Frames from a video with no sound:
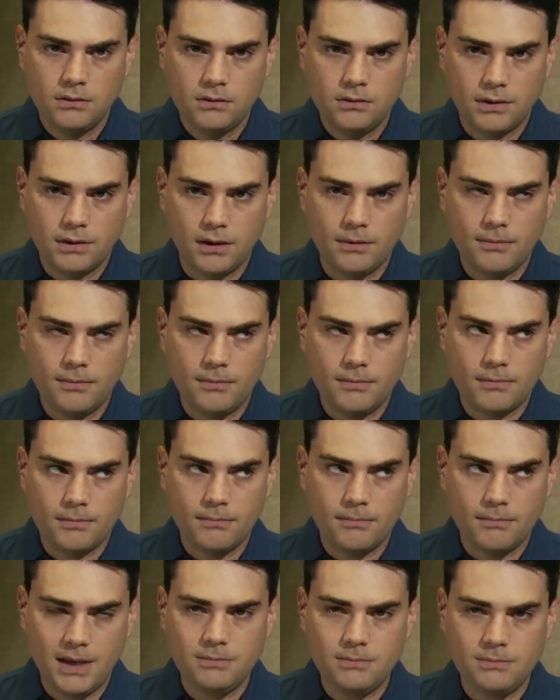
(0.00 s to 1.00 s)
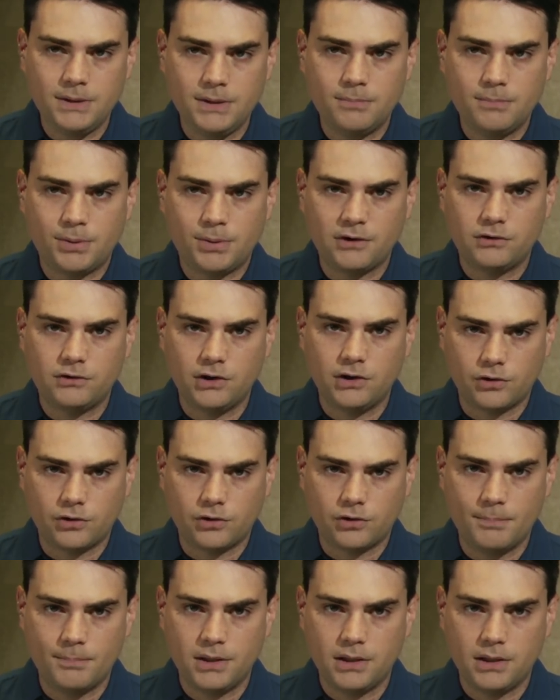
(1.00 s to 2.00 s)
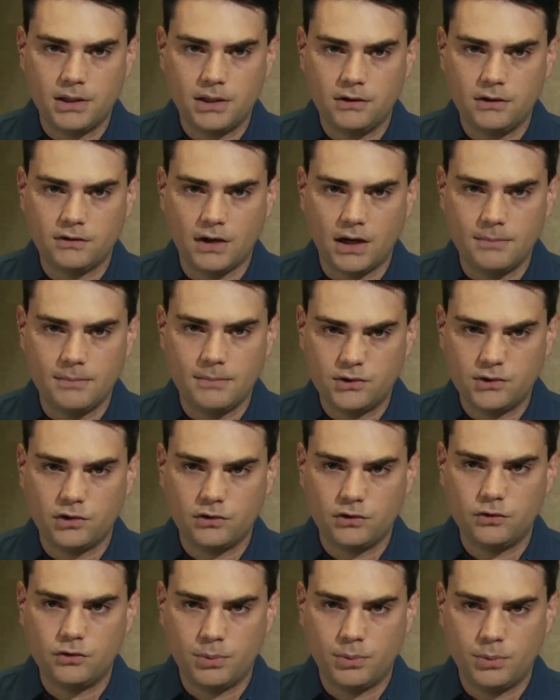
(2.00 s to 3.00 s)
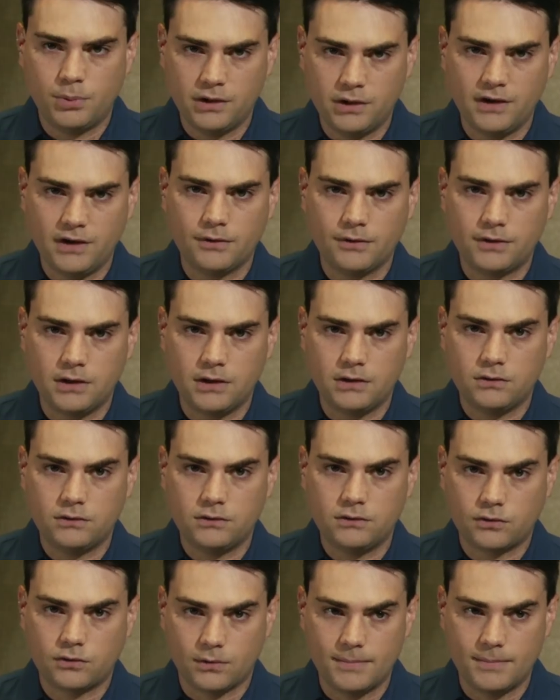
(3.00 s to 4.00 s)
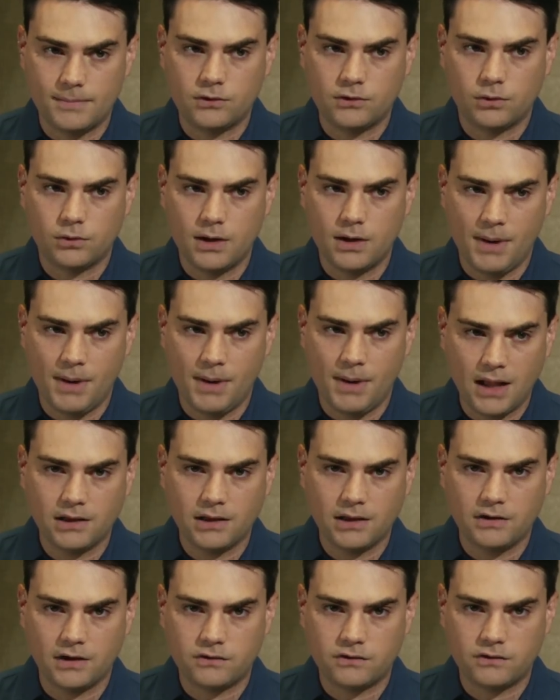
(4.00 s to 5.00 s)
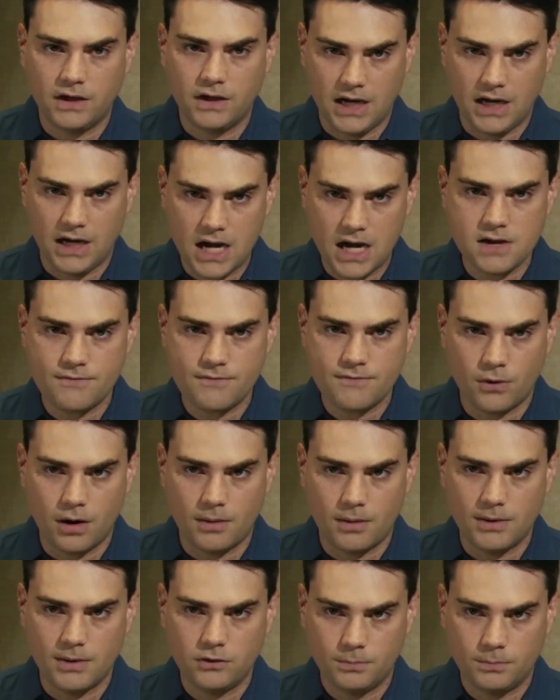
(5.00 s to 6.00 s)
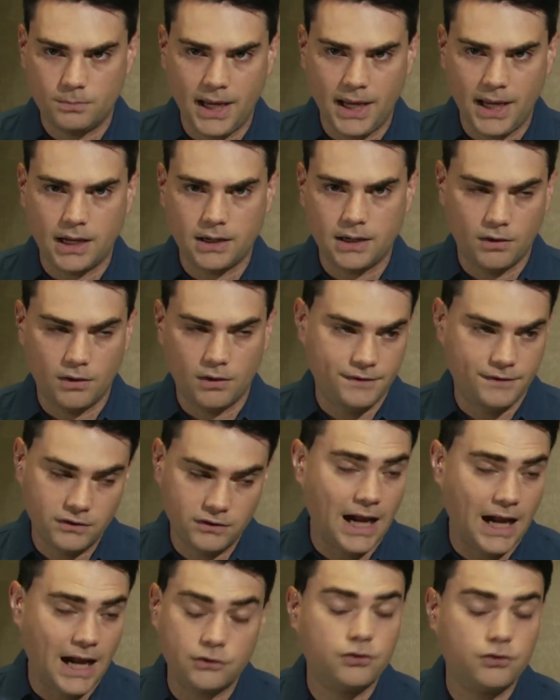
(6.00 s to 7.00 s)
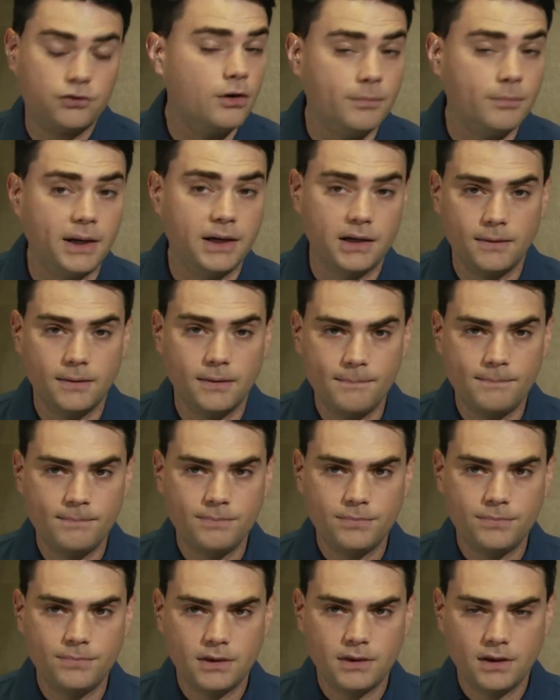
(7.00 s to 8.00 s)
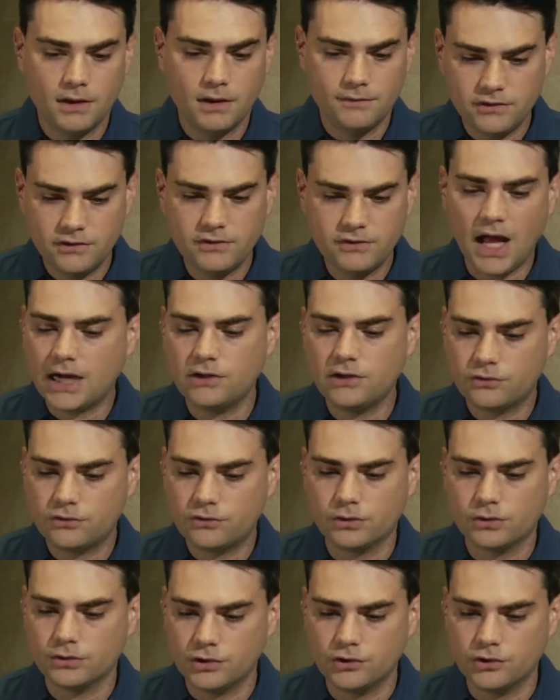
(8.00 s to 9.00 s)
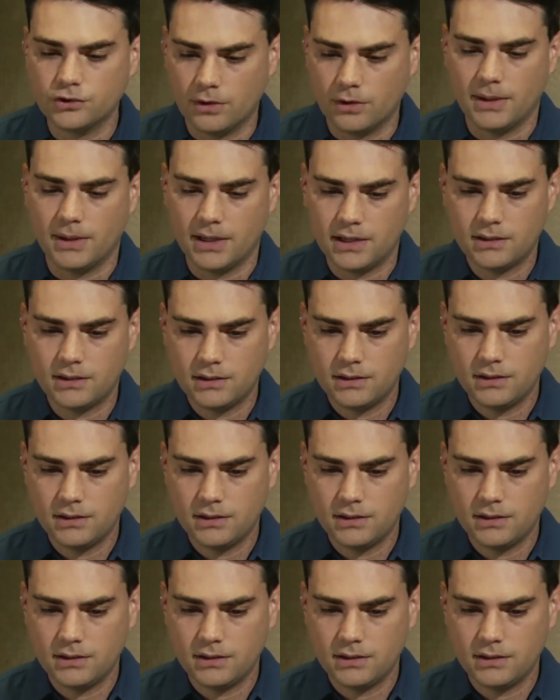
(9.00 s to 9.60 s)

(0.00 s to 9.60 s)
Well, maybe President Trump is on a mission to point out that discriminatory politics in any form is bad, or if he's not, he should be. If he's not, he certainly should be.